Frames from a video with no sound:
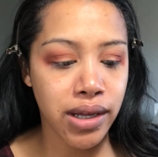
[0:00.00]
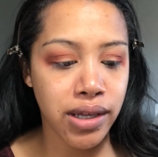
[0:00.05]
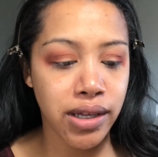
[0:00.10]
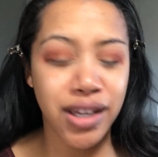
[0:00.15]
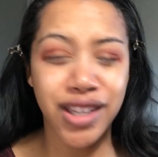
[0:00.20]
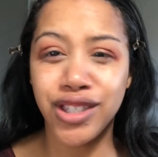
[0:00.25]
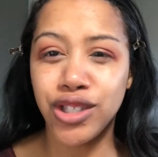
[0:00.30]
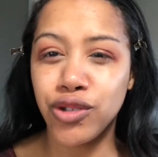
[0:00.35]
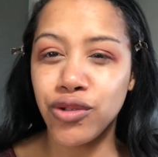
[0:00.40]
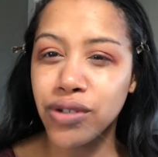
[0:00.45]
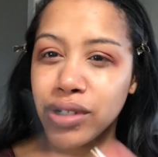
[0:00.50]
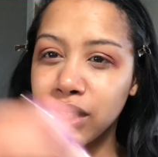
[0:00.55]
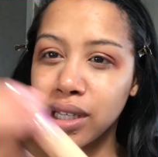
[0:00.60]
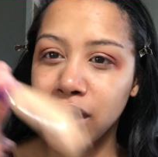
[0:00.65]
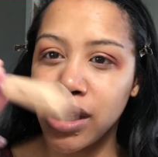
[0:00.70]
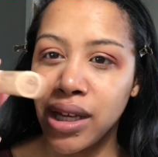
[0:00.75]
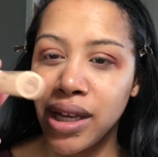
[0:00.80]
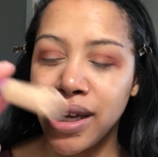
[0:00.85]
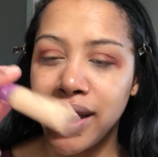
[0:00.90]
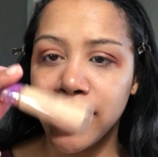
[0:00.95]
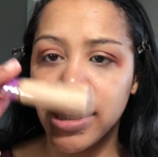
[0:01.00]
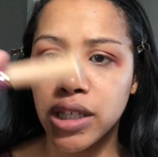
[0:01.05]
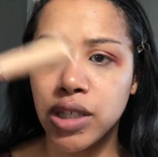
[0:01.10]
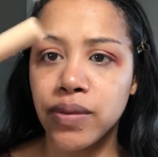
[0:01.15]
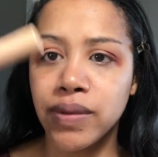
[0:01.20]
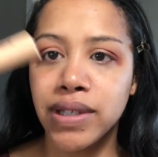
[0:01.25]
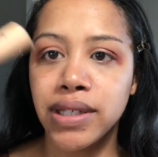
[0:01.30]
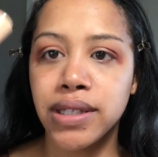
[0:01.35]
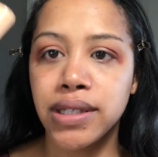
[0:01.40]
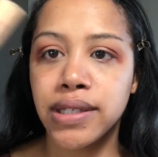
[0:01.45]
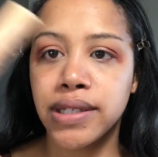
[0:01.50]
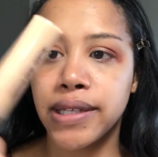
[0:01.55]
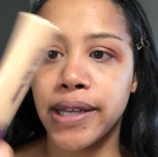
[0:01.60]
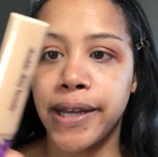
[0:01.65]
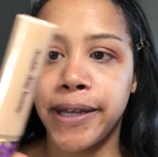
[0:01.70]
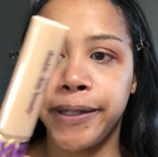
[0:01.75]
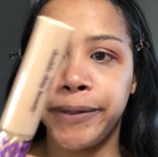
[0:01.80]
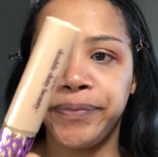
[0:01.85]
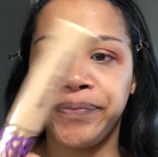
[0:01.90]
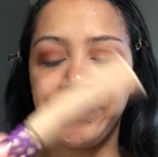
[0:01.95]
It's usually, this one's
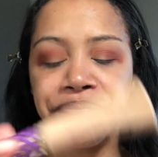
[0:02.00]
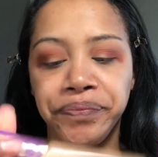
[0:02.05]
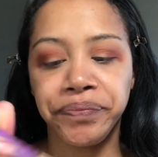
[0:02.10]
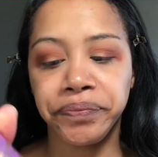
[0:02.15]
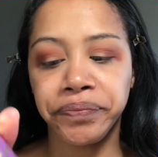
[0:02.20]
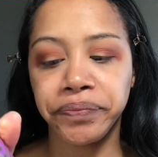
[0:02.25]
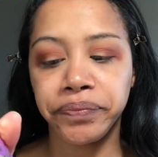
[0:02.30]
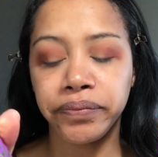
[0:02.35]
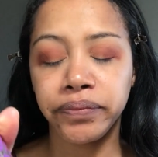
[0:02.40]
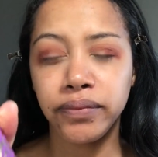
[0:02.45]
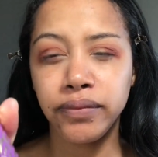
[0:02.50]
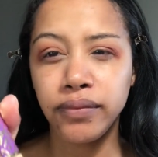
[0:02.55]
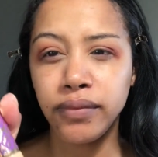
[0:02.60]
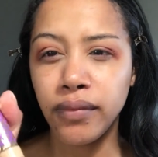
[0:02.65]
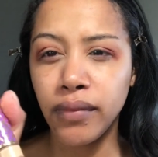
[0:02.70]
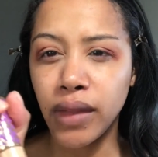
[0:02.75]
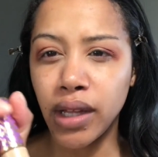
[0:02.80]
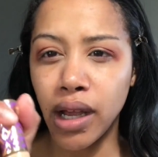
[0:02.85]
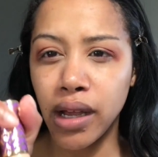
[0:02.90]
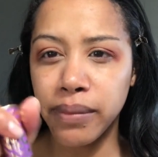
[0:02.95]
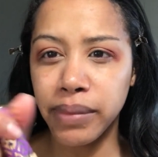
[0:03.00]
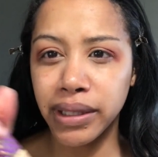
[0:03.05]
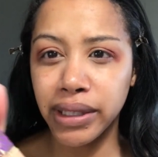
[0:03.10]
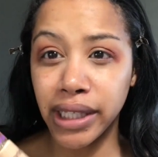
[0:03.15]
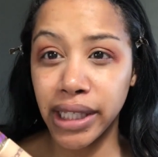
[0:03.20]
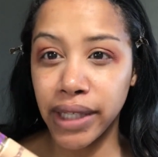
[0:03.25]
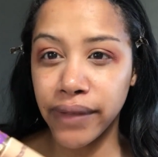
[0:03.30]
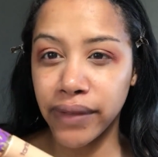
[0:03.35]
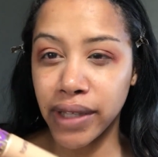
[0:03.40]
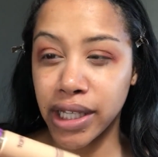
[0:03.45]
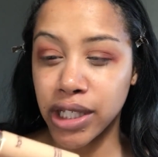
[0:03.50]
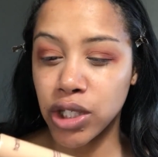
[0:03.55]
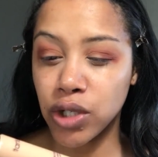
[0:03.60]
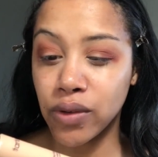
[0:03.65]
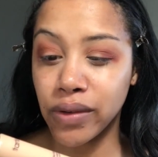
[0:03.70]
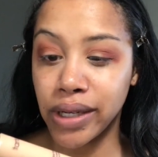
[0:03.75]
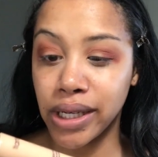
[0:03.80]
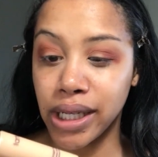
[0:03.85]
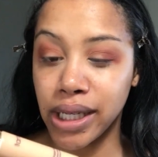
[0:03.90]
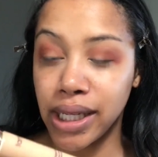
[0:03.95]
I believe like
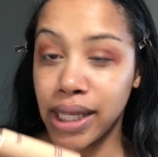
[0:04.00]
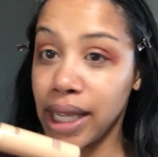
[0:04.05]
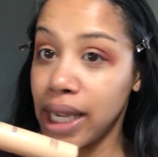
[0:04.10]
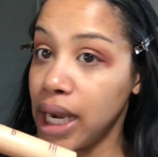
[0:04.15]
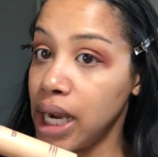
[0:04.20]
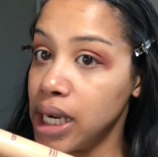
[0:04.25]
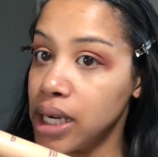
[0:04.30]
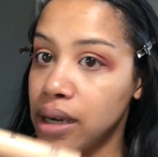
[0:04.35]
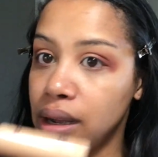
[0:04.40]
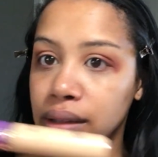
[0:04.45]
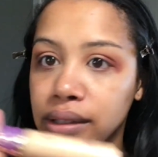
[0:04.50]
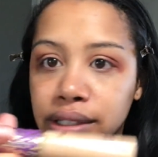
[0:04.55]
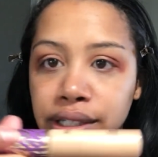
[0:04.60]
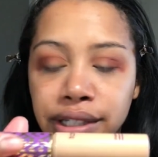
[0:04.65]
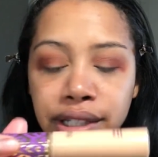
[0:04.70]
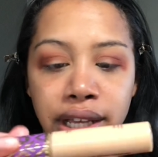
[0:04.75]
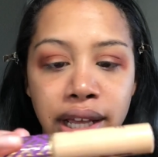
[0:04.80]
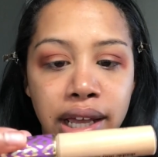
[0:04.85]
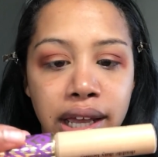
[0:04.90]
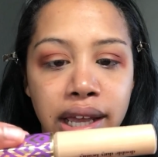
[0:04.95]
$28,